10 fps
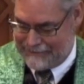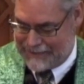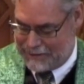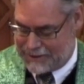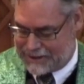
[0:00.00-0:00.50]

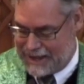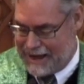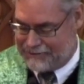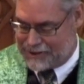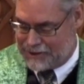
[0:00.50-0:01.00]
There was
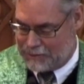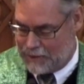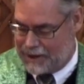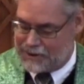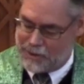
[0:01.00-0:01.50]
laughter in
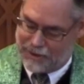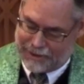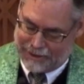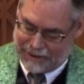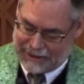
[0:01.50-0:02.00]
one
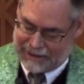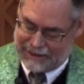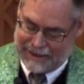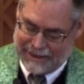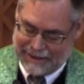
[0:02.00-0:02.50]
corner and a
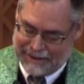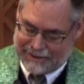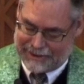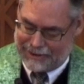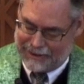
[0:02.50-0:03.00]

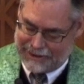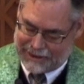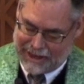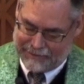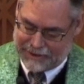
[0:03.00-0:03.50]
serious
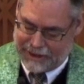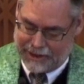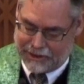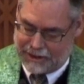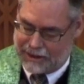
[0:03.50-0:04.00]

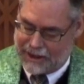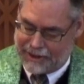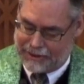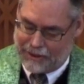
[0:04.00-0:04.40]
conversation in another.